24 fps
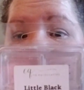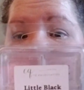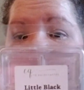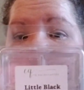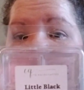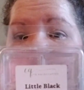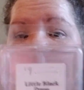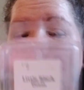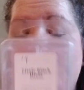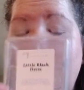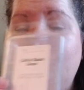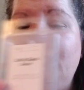the
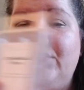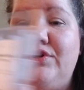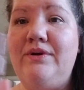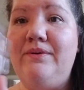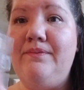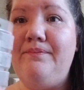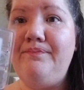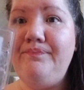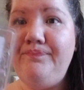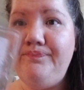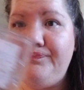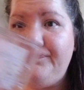
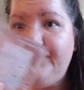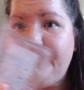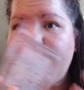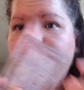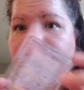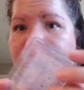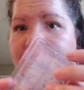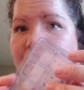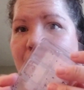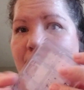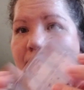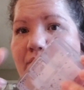bedroom,
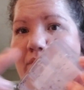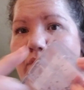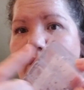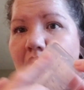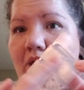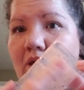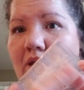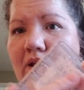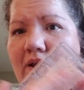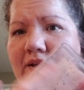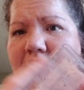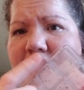
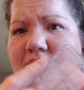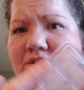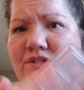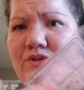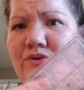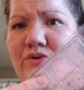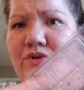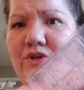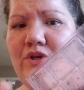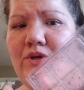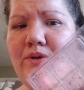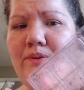and I did 2
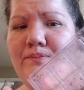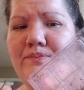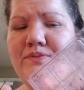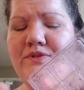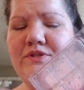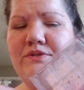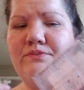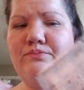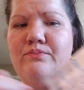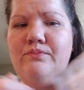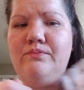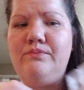
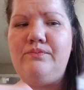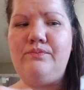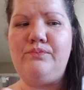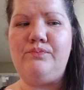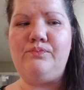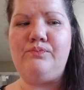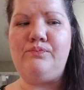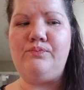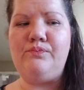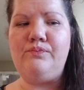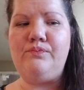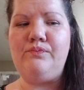cubes
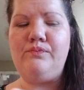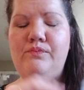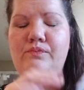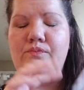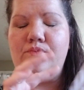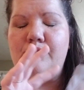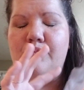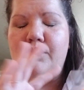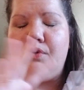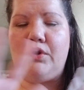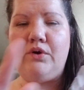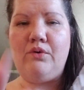
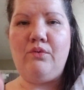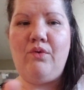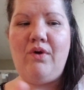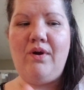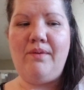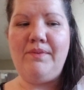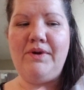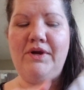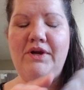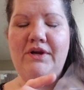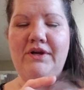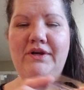per
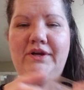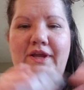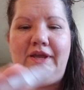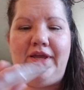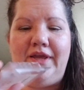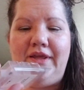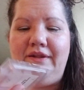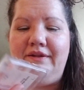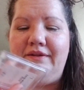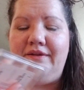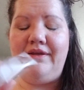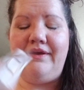warmer,
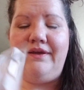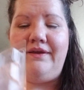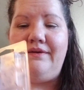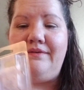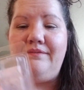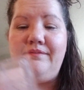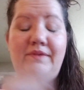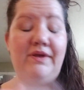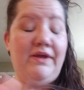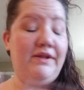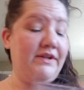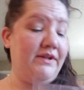and
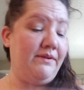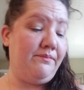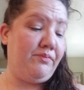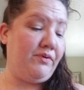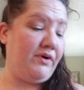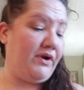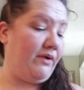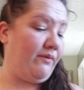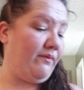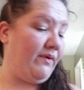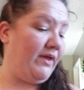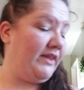it did
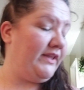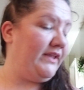pretty well